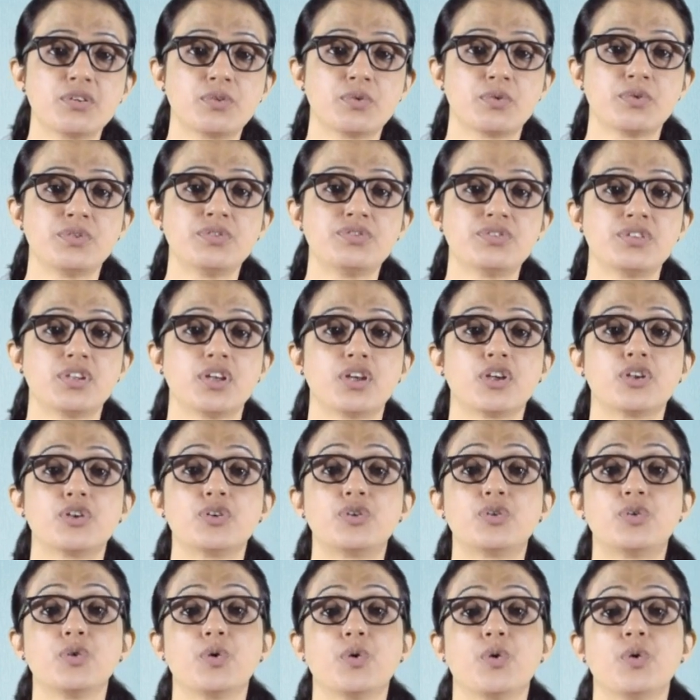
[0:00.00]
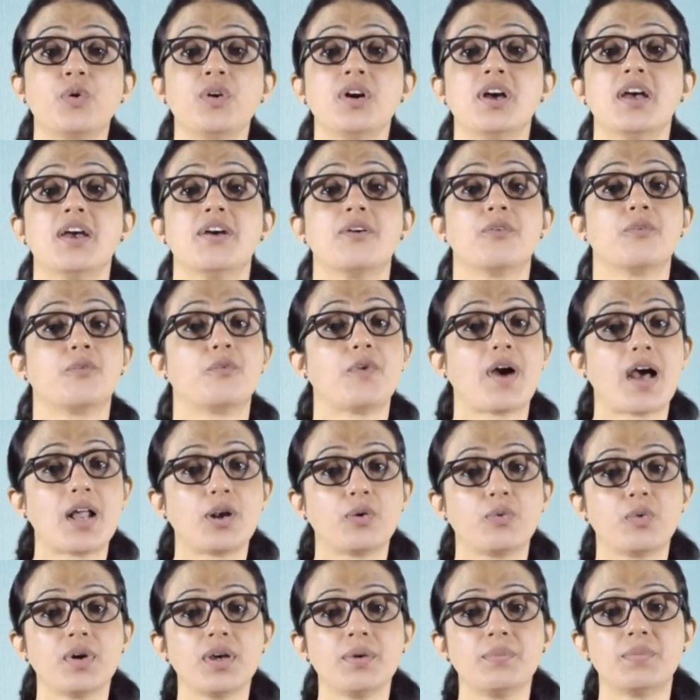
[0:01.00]
goods, though
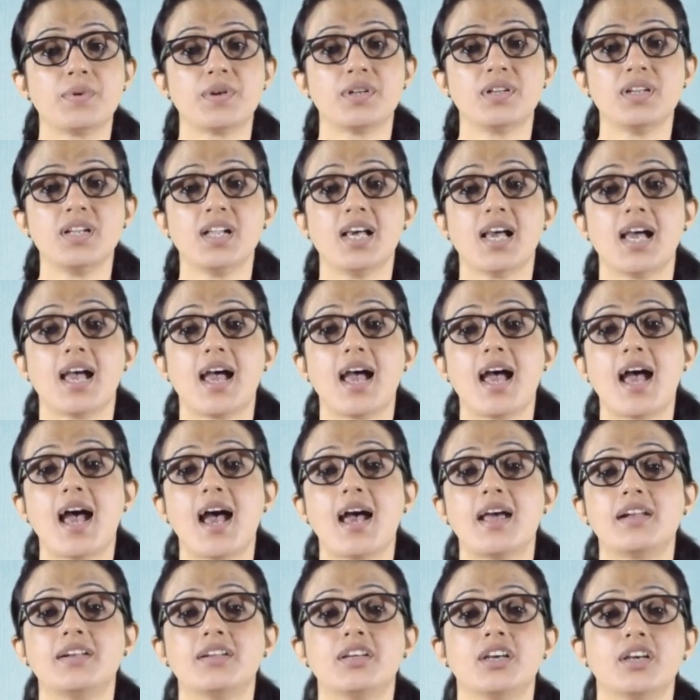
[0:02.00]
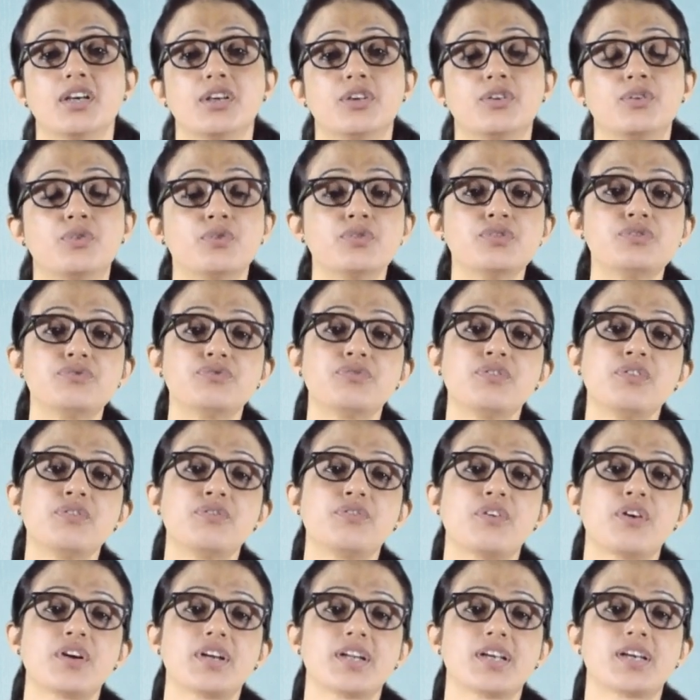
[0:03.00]
valuable and useful
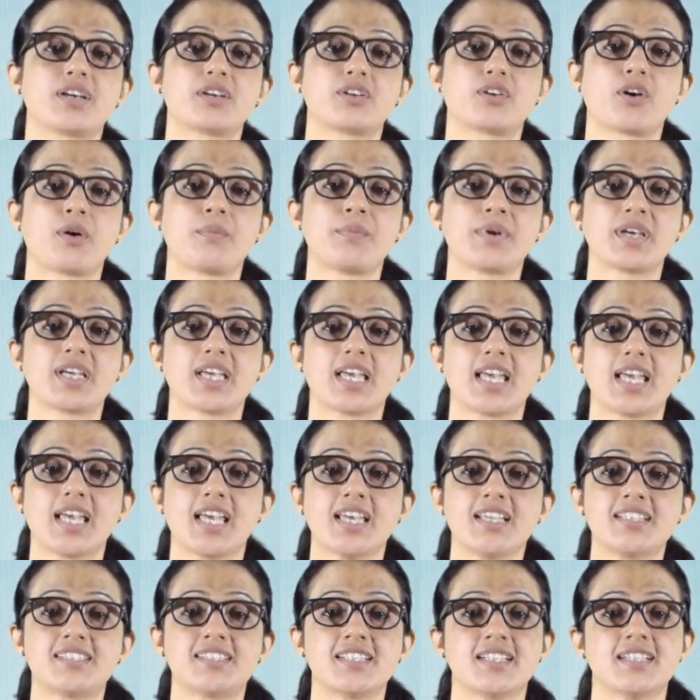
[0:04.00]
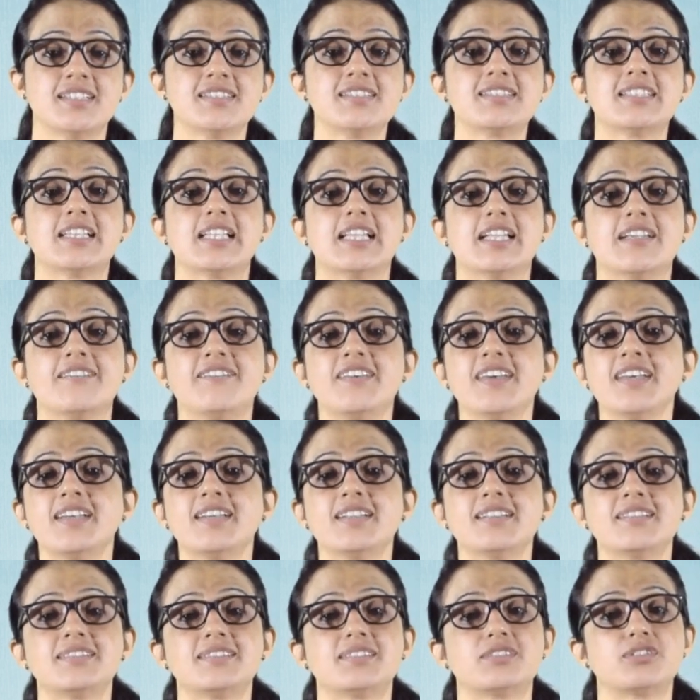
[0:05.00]
for economic agents living
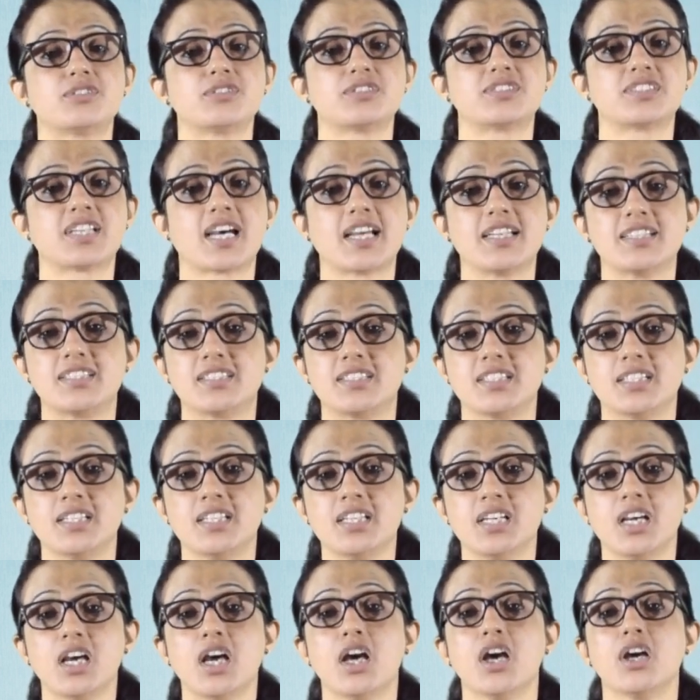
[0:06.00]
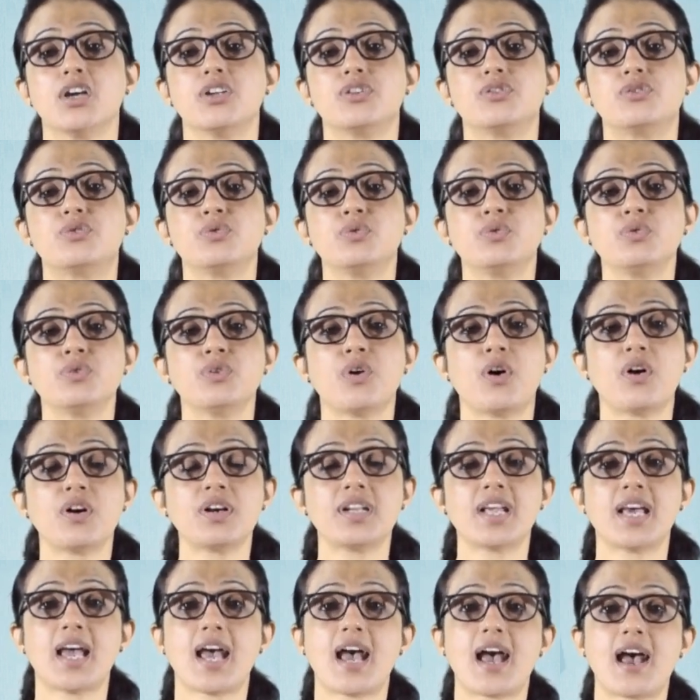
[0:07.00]
in society, do
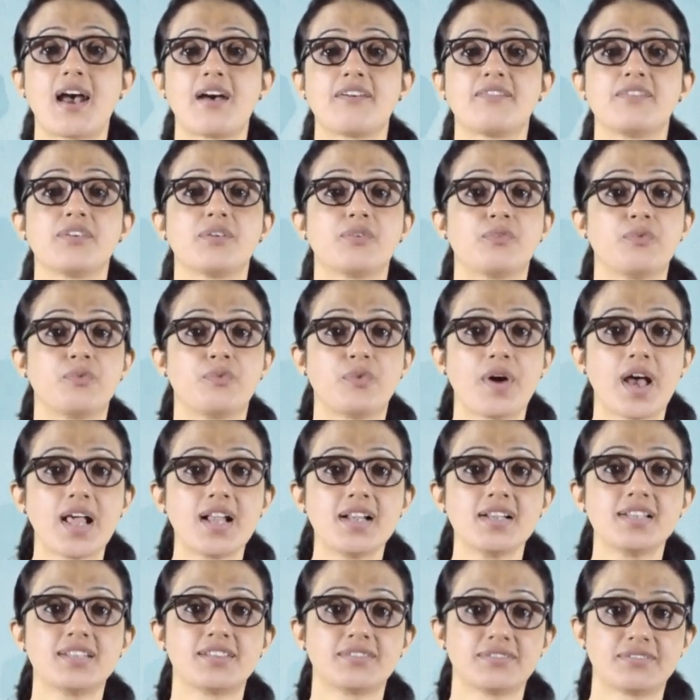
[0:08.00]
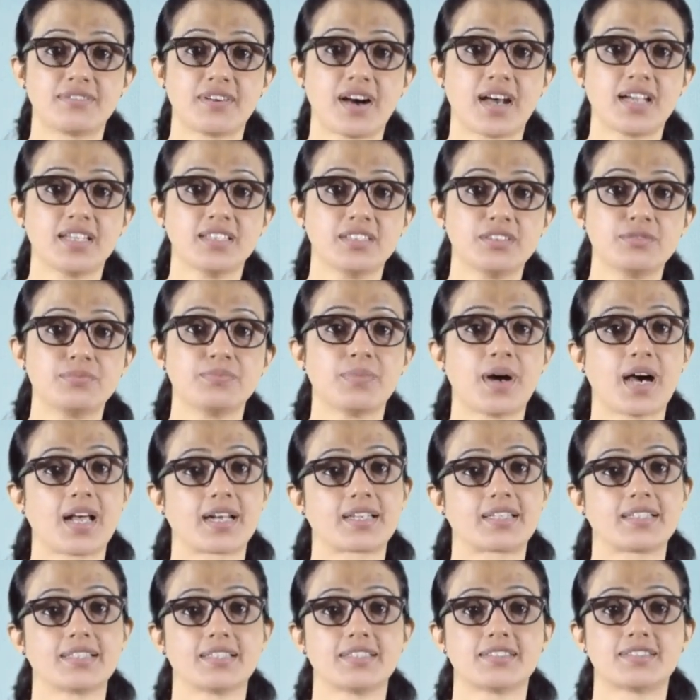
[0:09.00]
not have well-defined
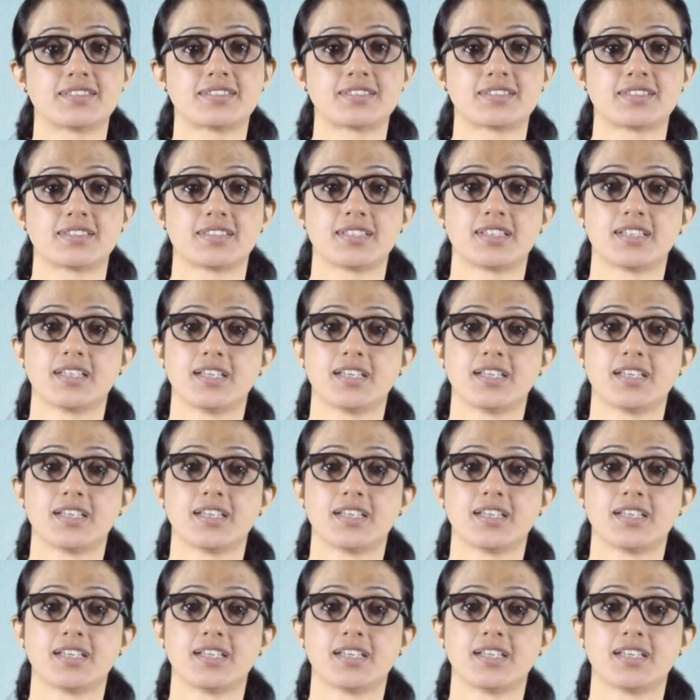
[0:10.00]
markets.